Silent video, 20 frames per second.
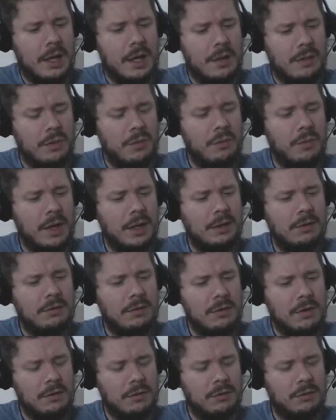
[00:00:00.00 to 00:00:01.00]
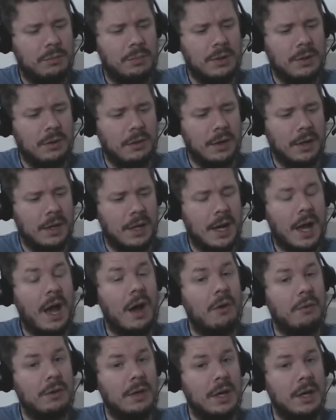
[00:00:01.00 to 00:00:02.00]
in the ways of the Spirit?
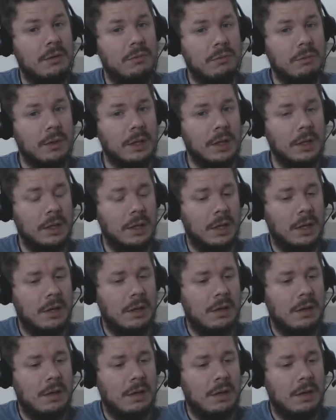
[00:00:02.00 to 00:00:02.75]
How can we?